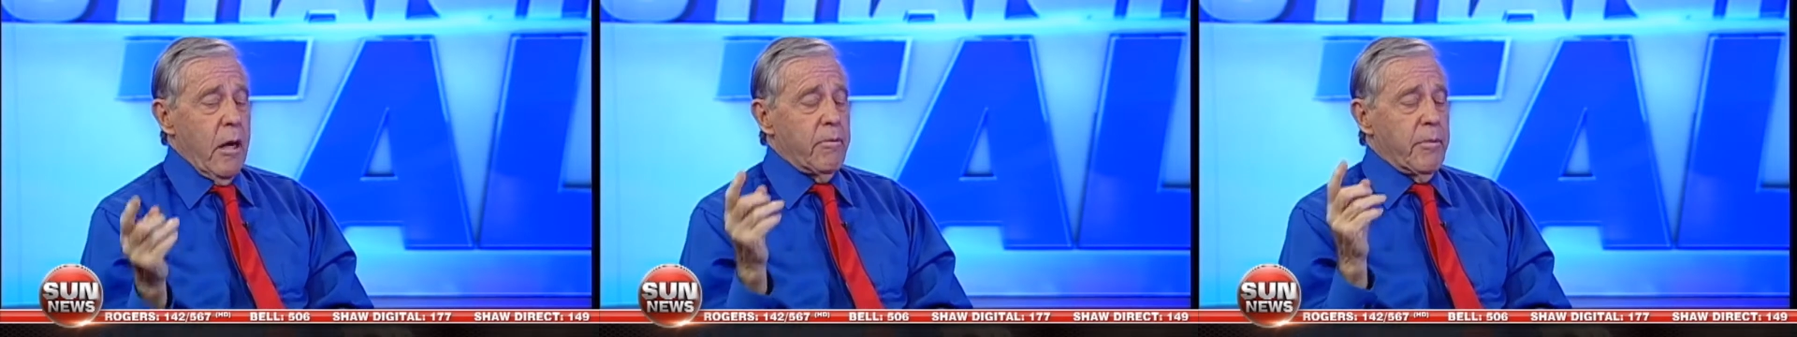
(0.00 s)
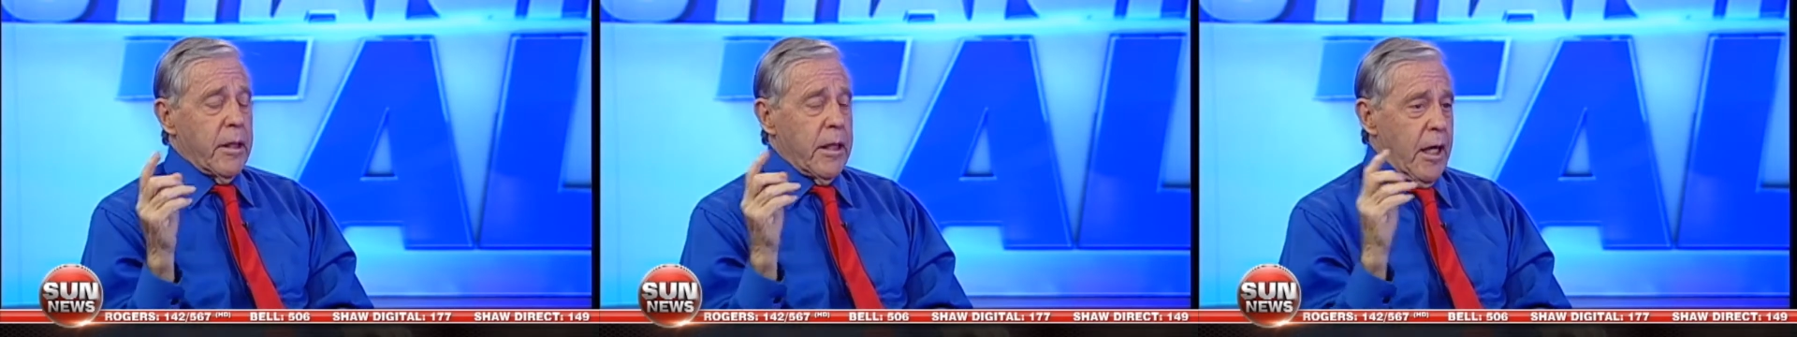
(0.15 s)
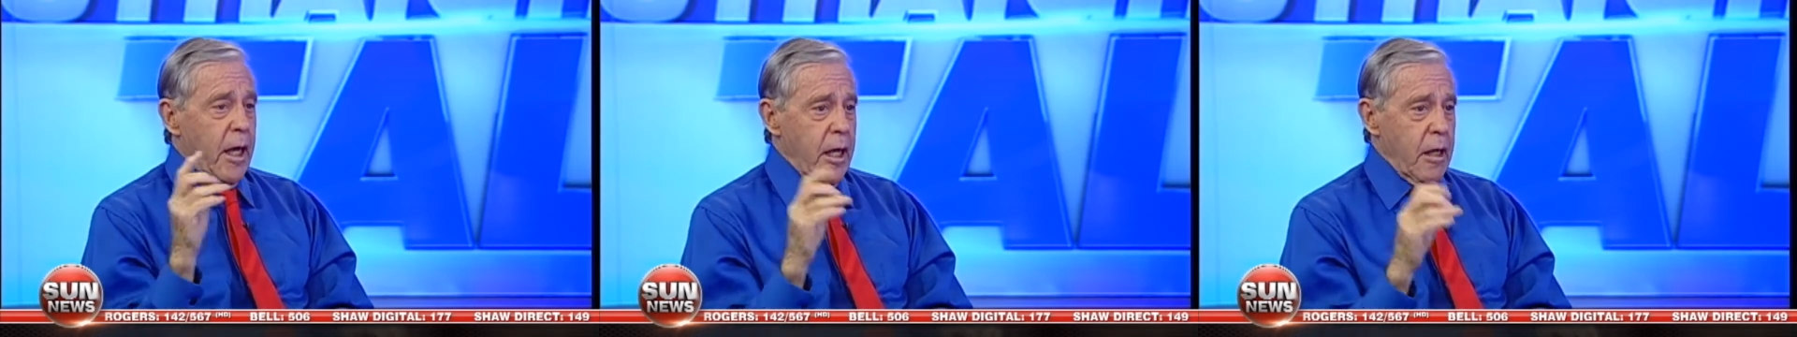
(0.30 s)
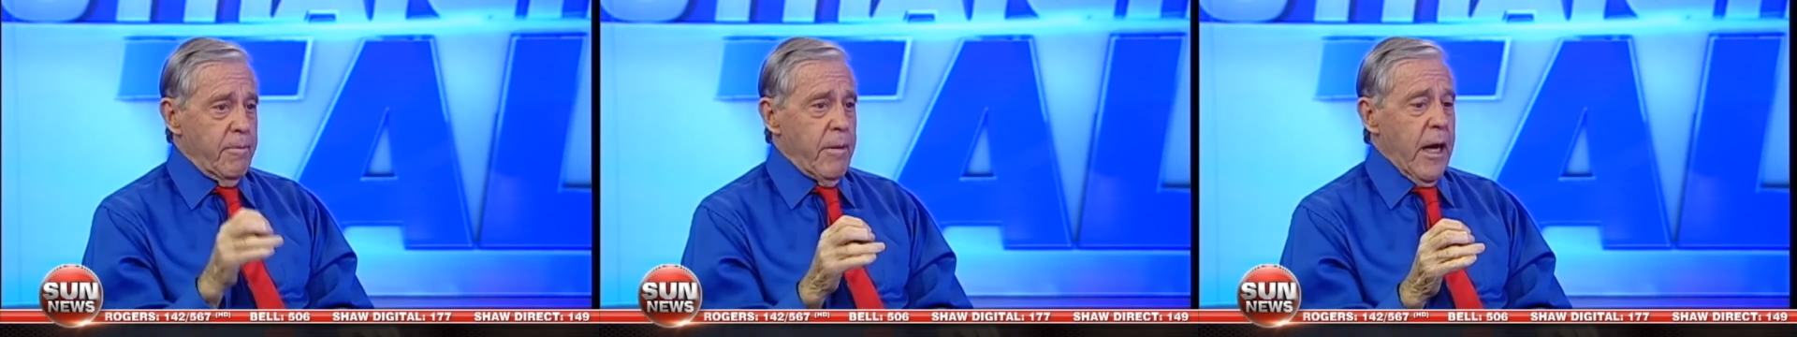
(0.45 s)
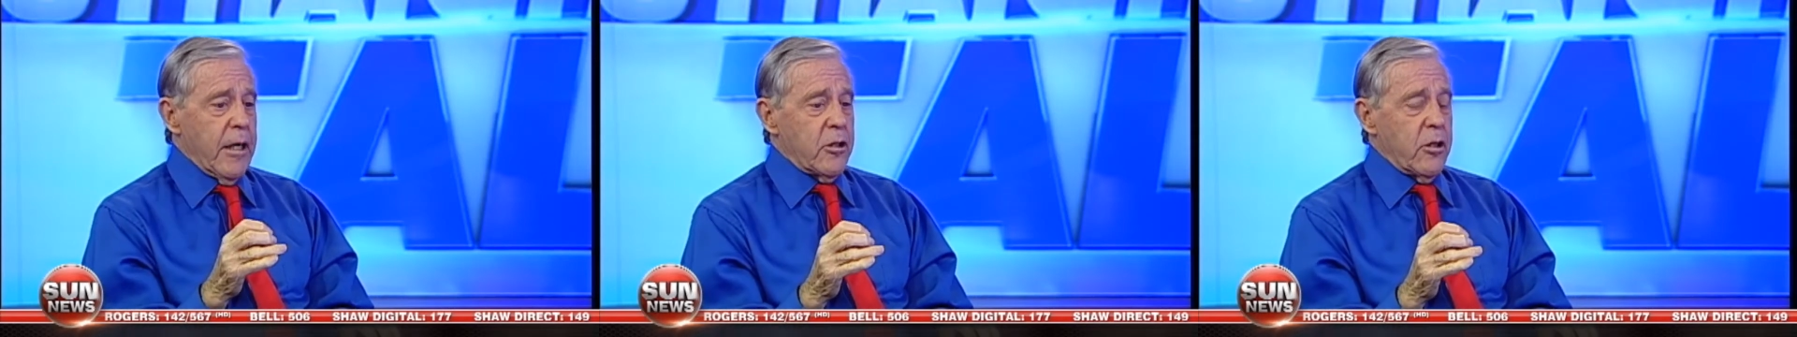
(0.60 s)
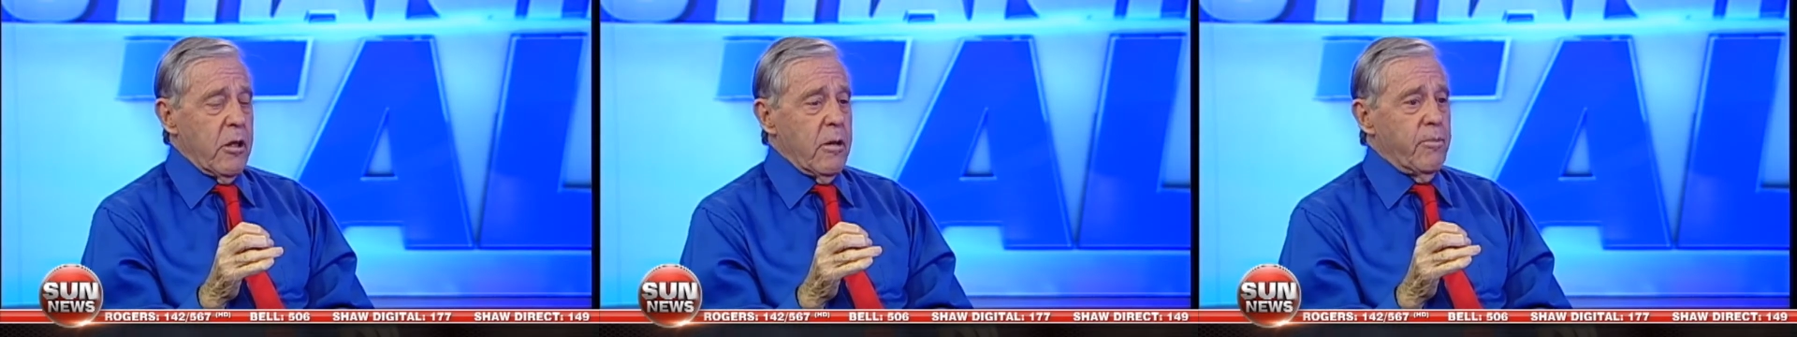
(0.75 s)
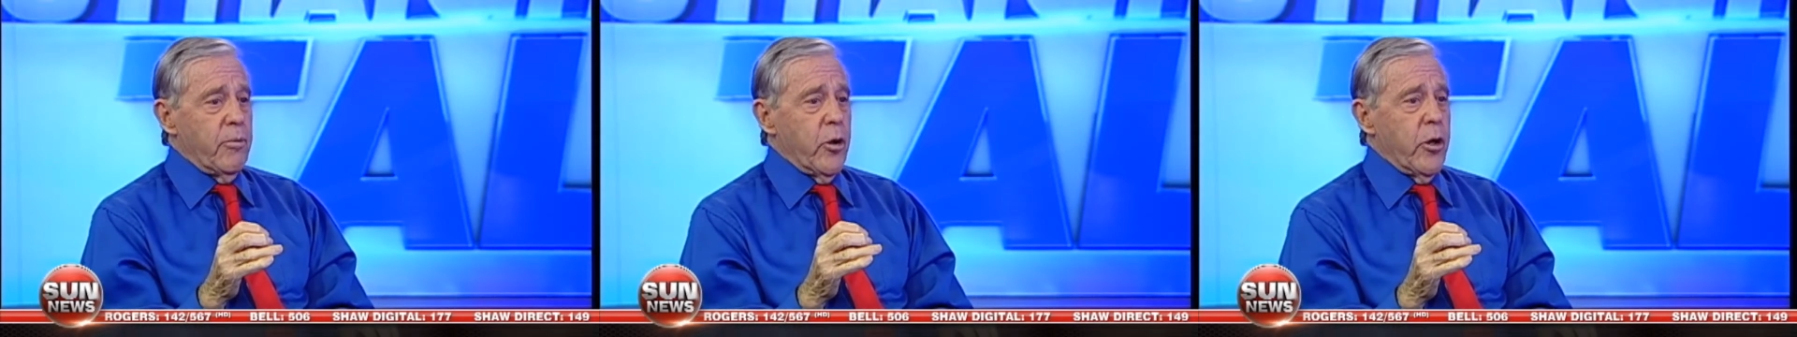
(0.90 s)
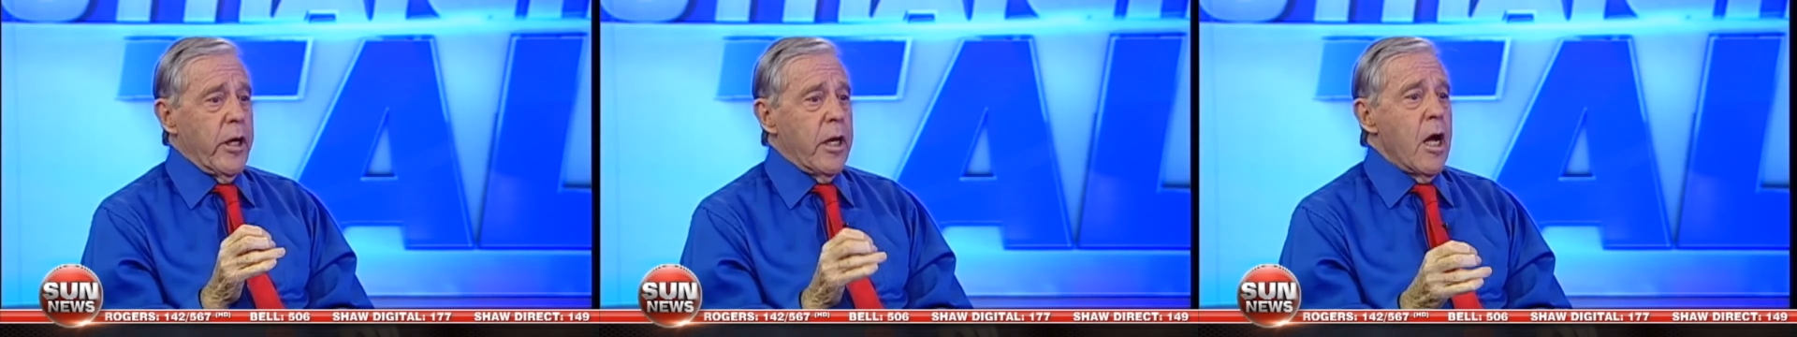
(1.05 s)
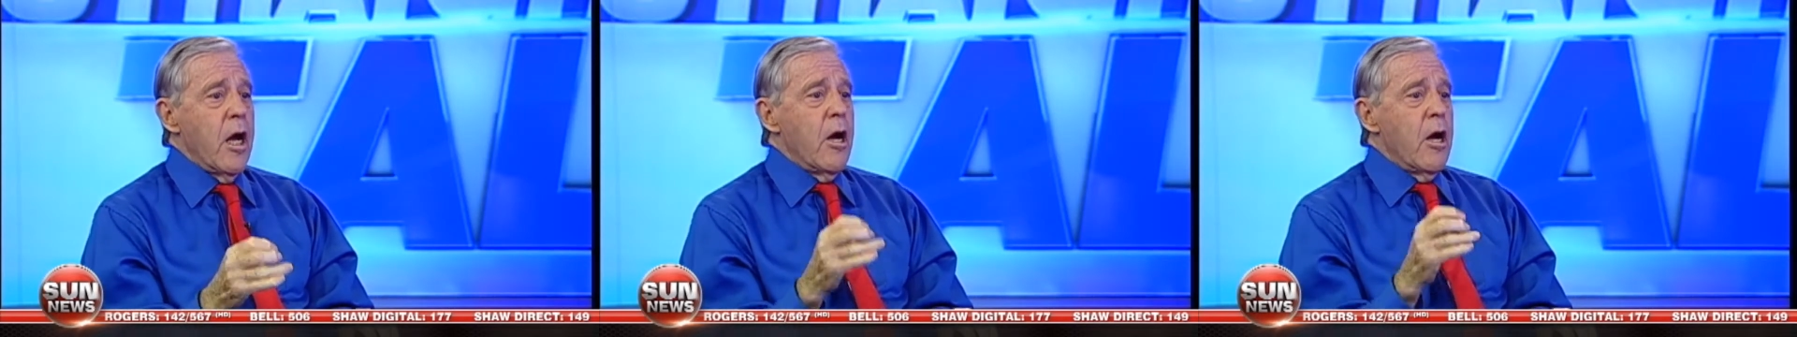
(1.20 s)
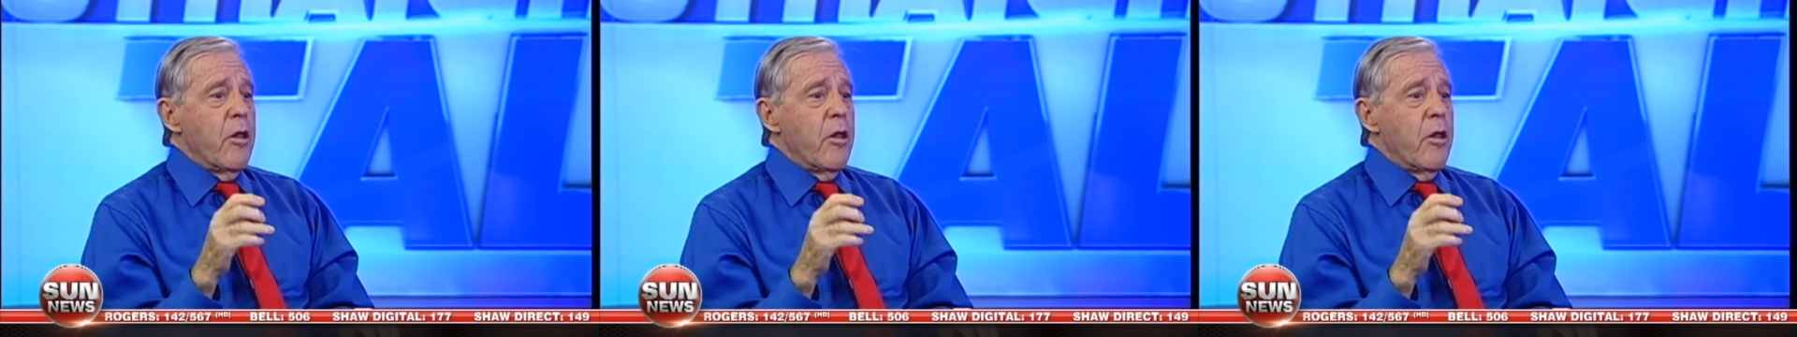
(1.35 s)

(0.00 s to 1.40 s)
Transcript: But mm -hmm. getting mm-hmm. back to the point,